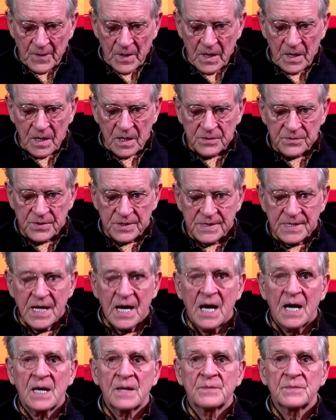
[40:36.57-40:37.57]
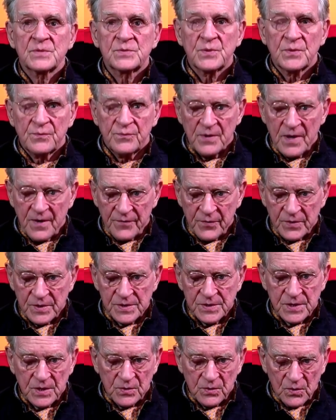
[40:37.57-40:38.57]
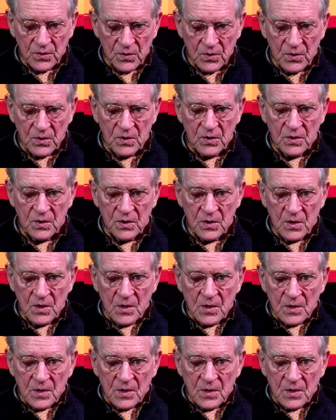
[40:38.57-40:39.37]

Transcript: A hundred times with reverence and awe,